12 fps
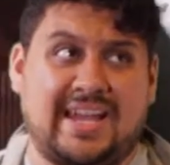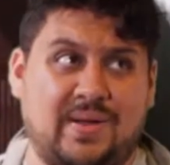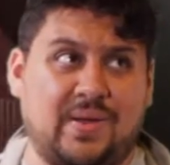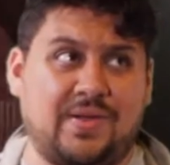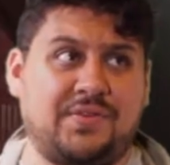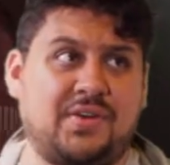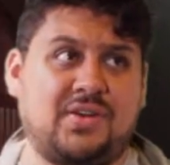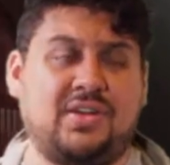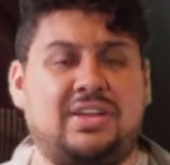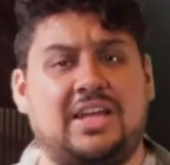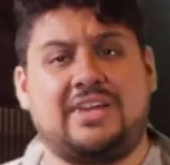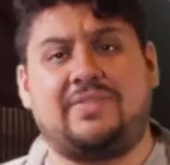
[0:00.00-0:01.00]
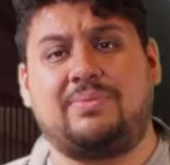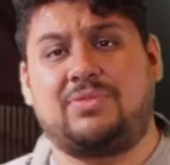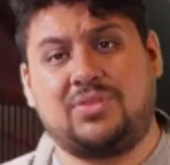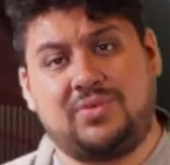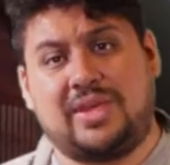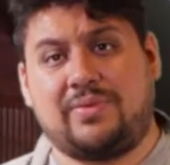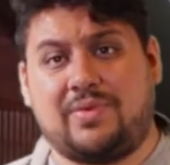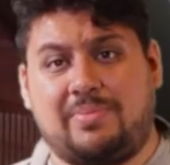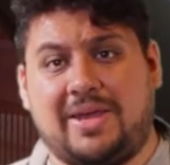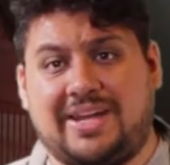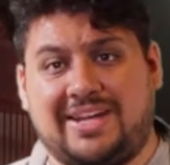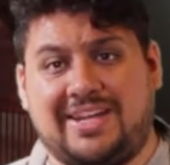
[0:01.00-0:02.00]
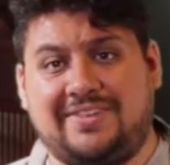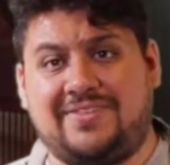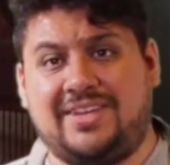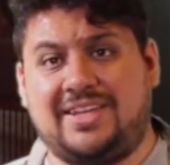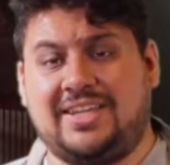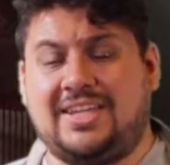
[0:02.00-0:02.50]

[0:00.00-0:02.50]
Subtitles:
However, a lot of them do get repetitive,